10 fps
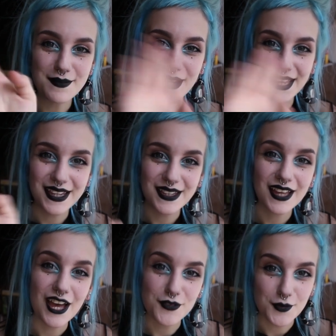bye.
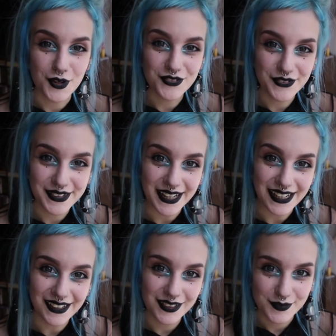Have a wonderful day.